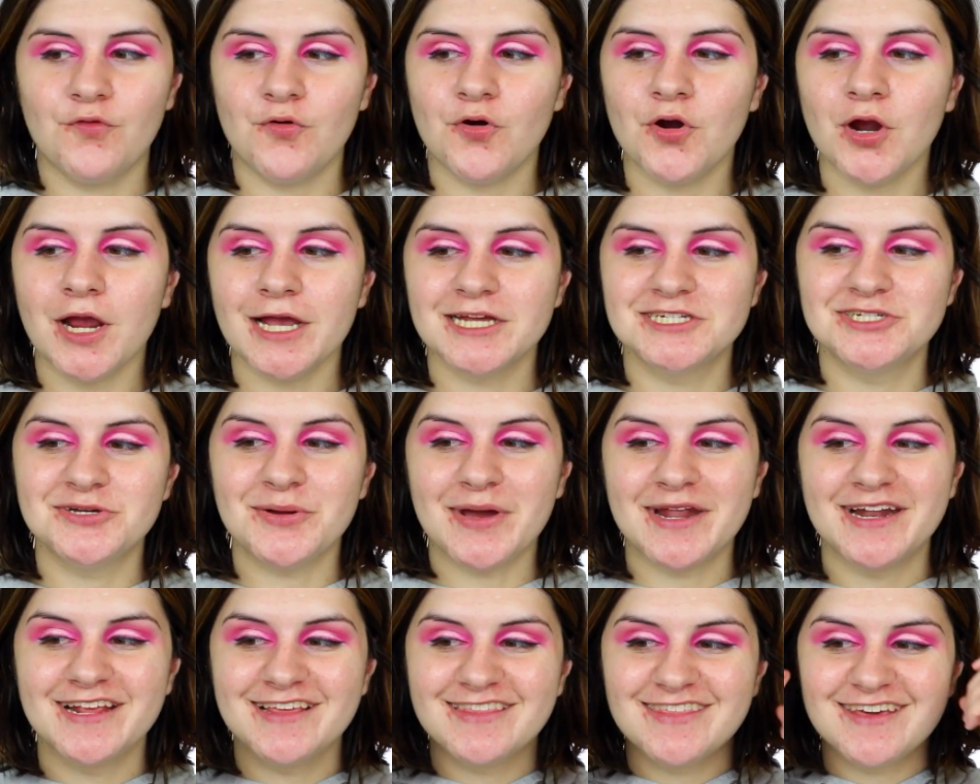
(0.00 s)
before I do
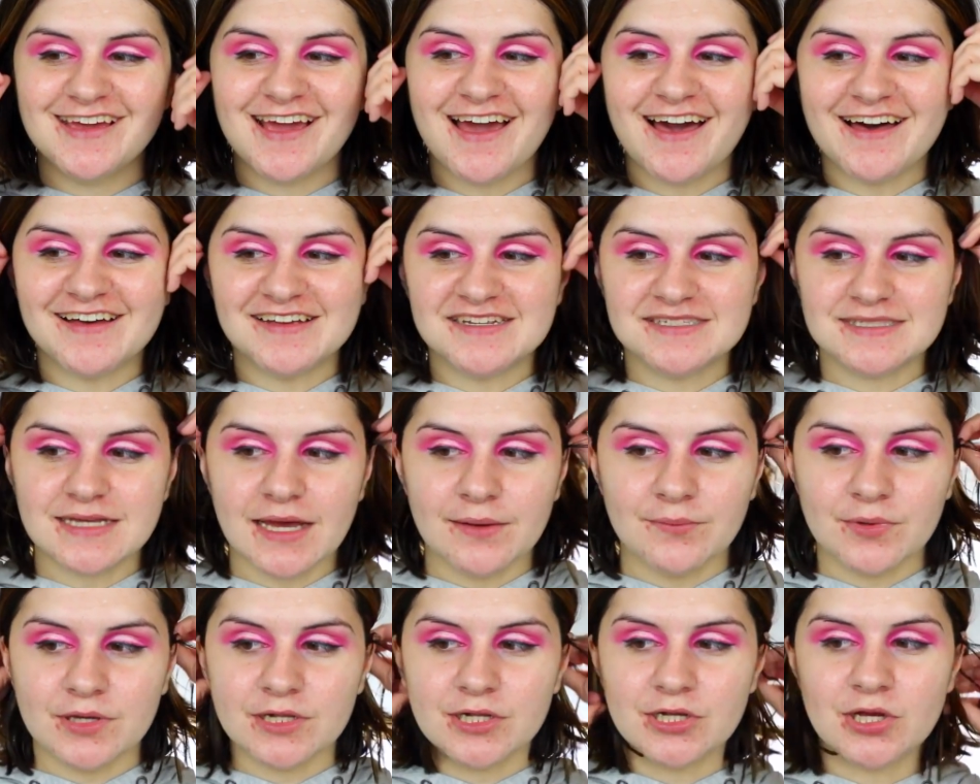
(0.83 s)
anything else,
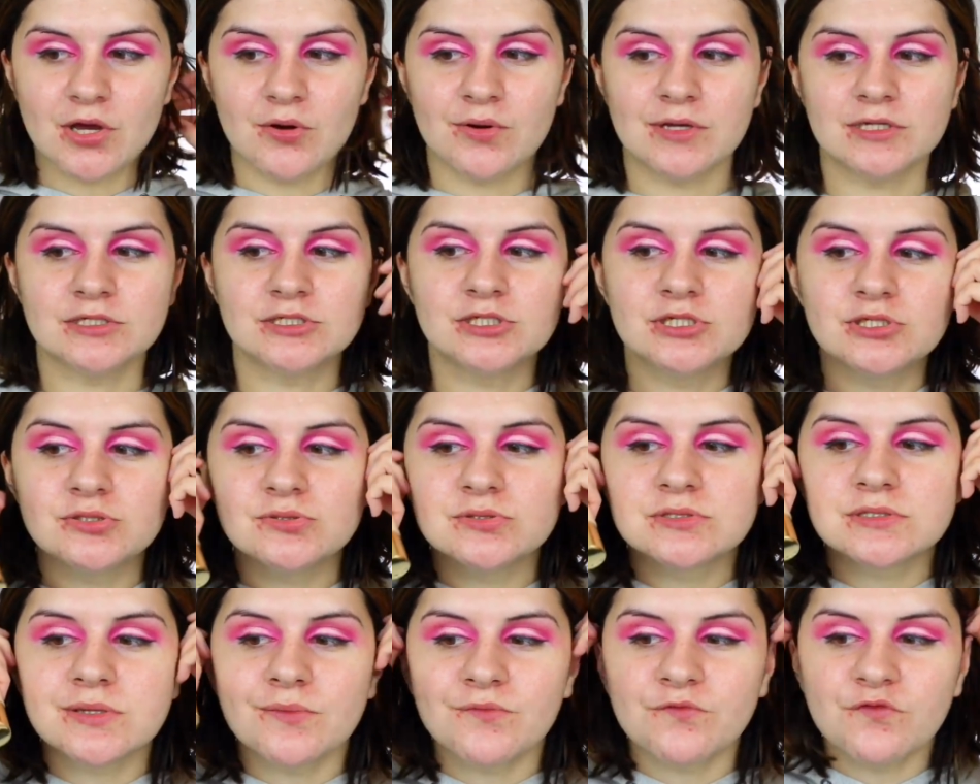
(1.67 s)
I'm going to go
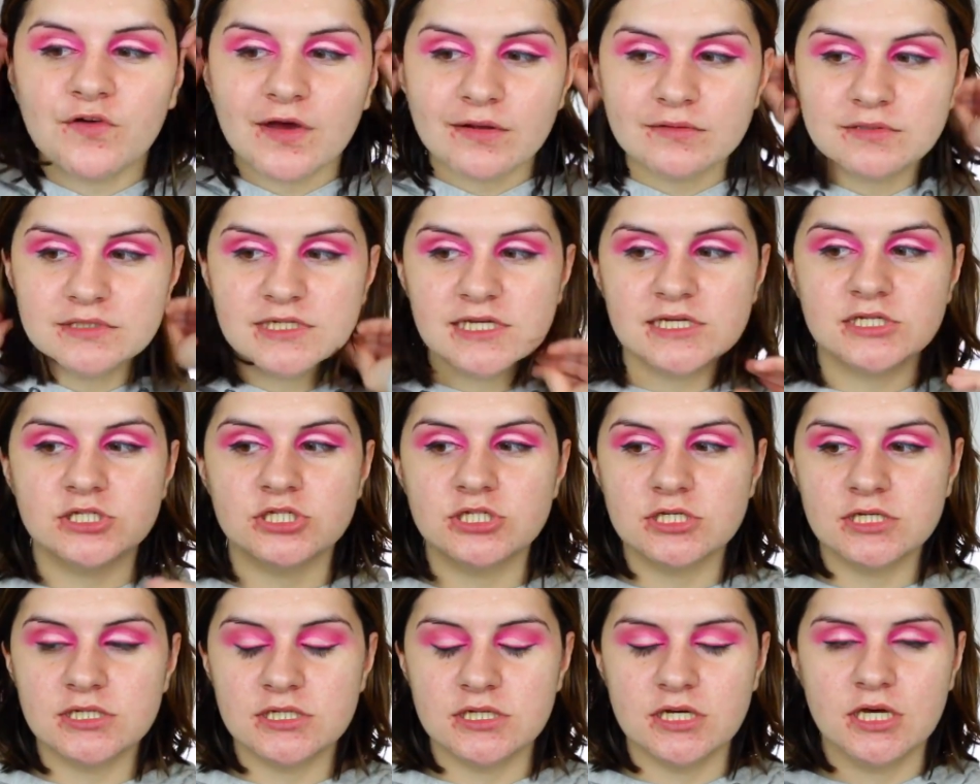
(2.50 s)
into some
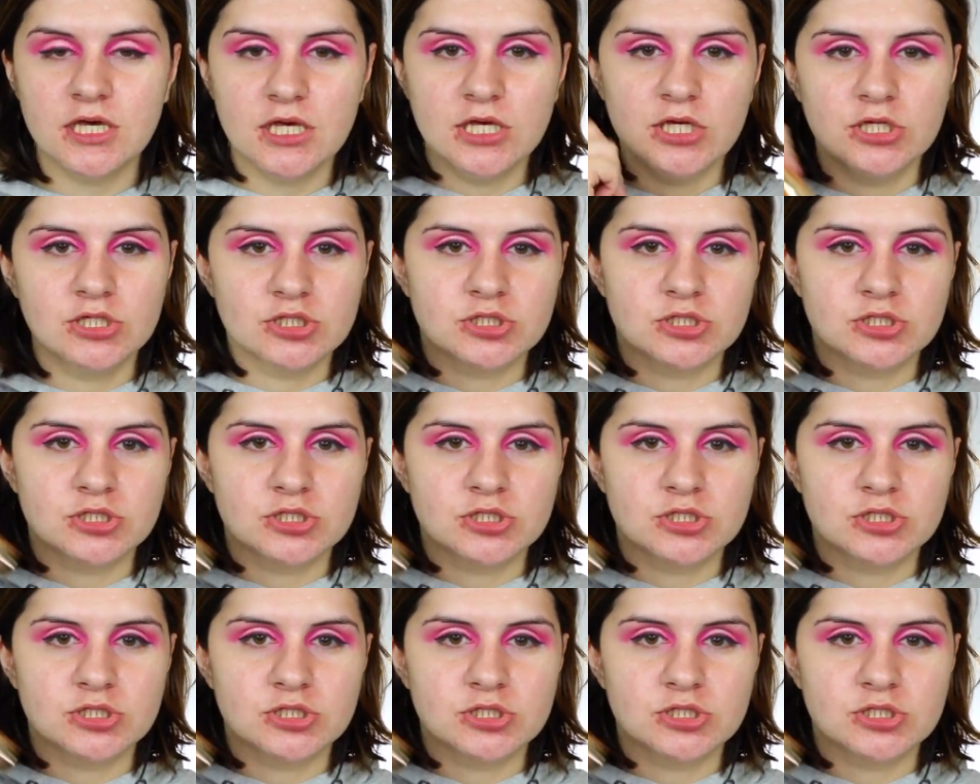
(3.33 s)
foundation.